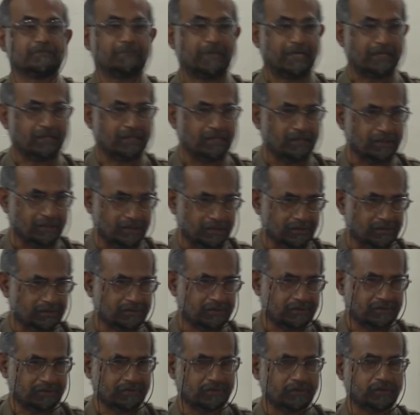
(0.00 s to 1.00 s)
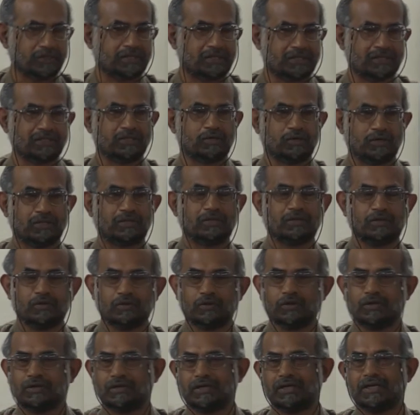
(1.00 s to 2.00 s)
backyard. So it's not no
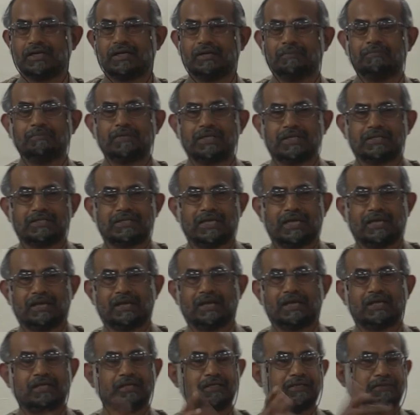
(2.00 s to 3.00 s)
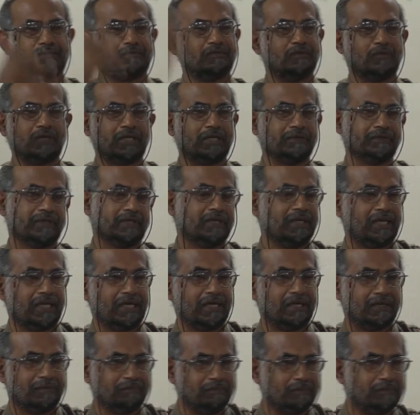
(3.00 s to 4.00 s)
longer NIMBY, it's N-I, whatever,
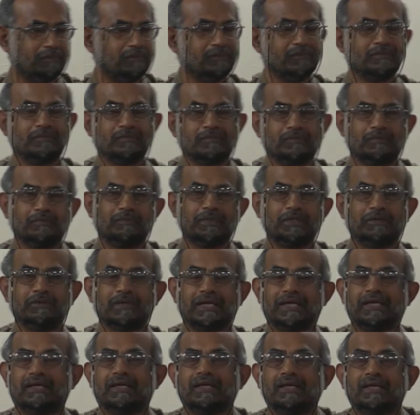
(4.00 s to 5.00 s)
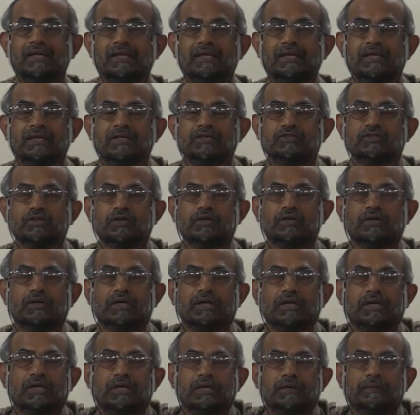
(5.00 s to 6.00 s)
A-M-B-Y.
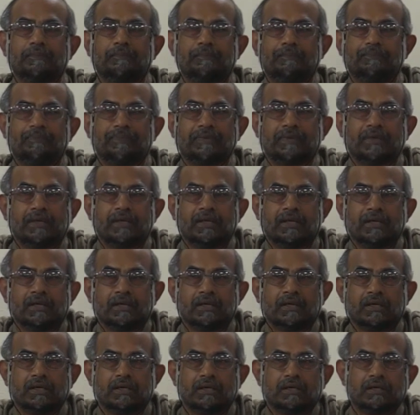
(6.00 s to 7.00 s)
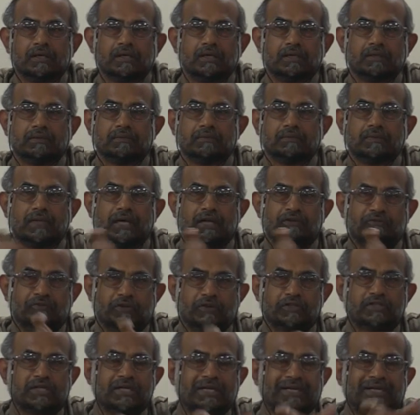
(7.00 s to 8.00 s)
So
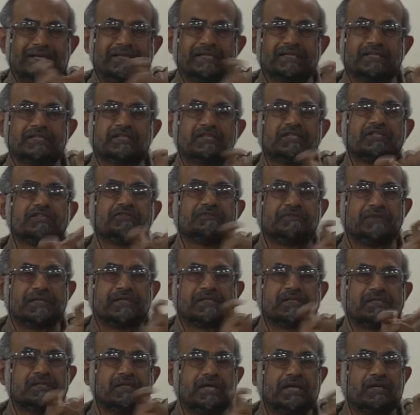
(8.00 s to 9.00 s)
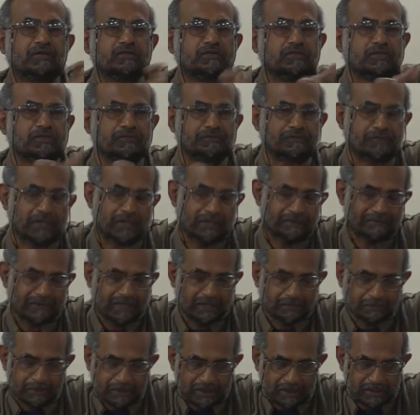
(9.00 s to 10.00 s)
unfortunately this first narrow sort of
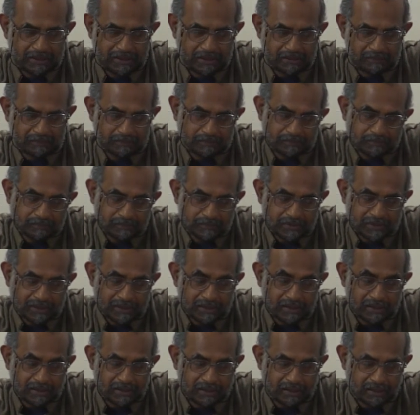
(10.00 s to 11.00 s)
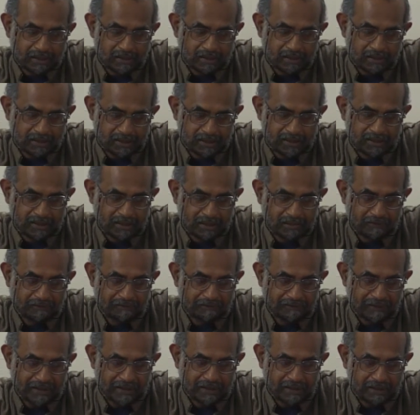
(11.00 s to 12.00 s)
environmentalism still is still
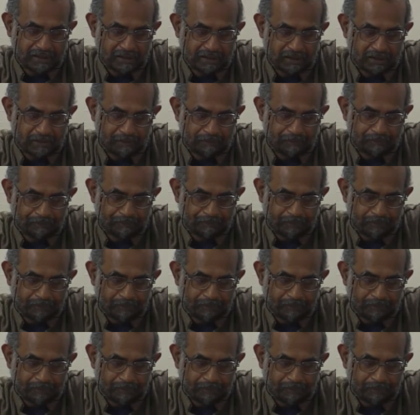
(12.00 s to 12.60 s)
fairly